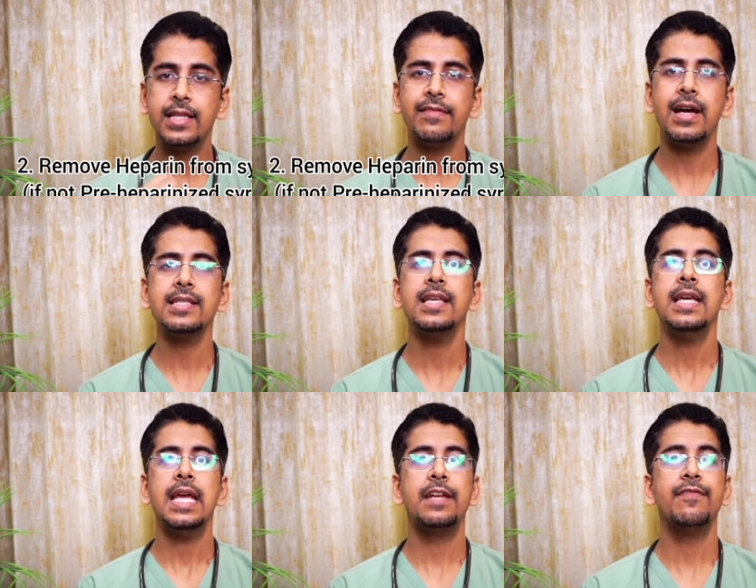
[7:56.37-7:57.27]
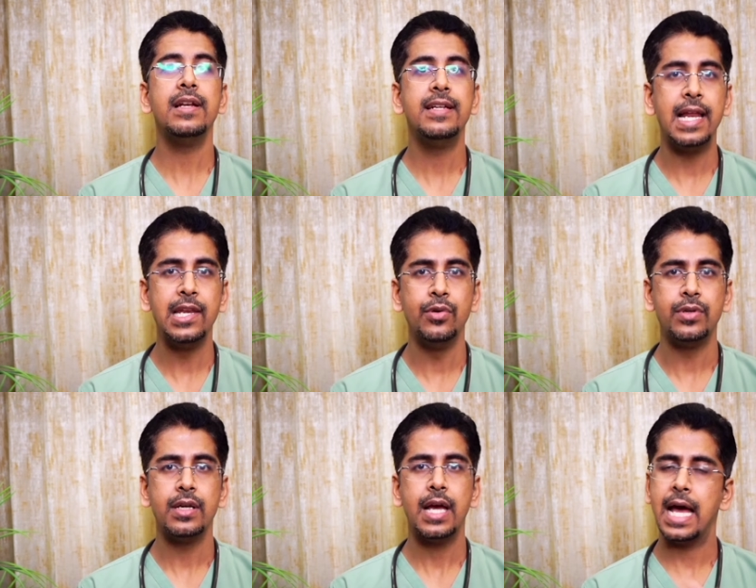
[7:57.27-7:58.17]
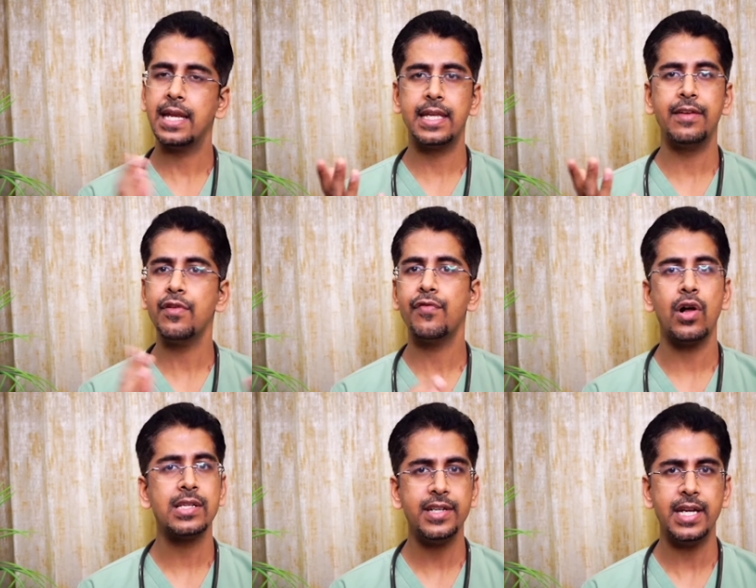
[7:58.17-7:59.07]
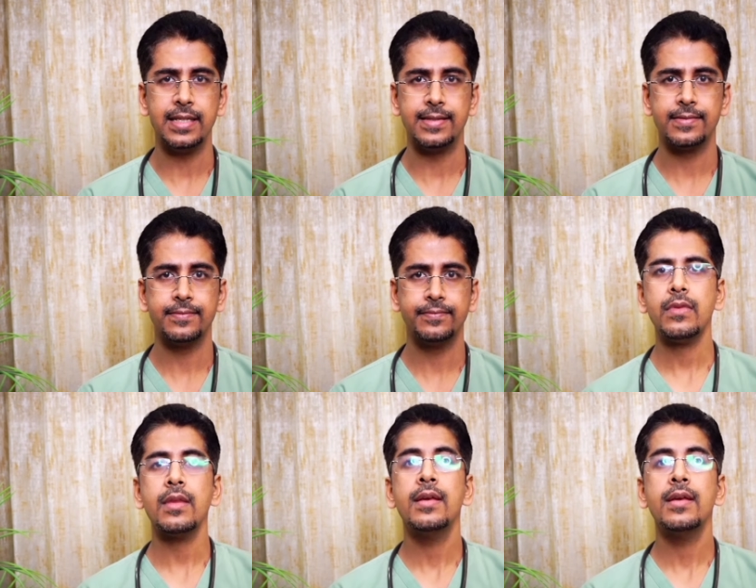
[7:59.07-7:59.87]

Otherwise, it will dilute and give you false readings.